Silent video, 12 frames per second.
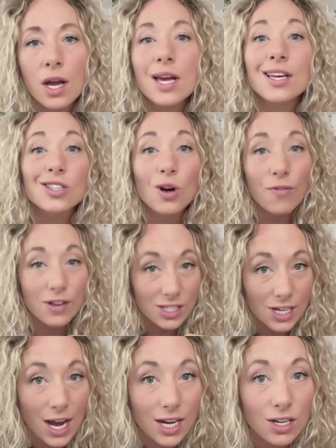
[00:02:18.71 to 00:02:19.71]
So if it's
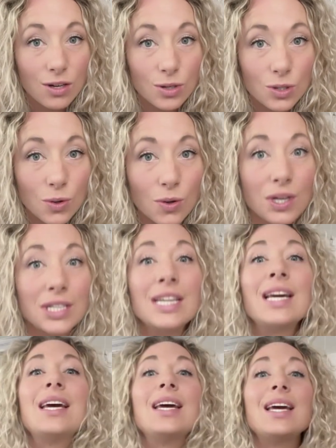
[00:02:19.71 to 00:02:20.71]
10 years old,
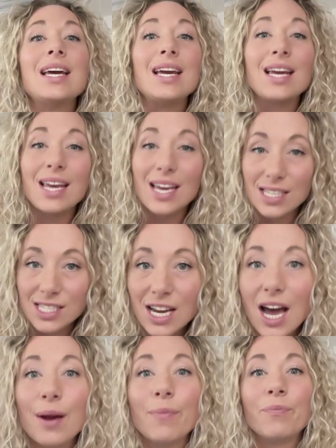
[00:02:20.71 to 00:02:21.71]
it's
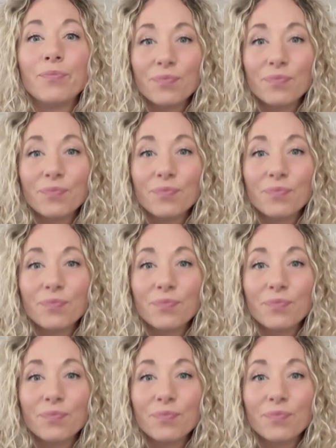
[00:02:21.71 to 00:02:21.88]
time.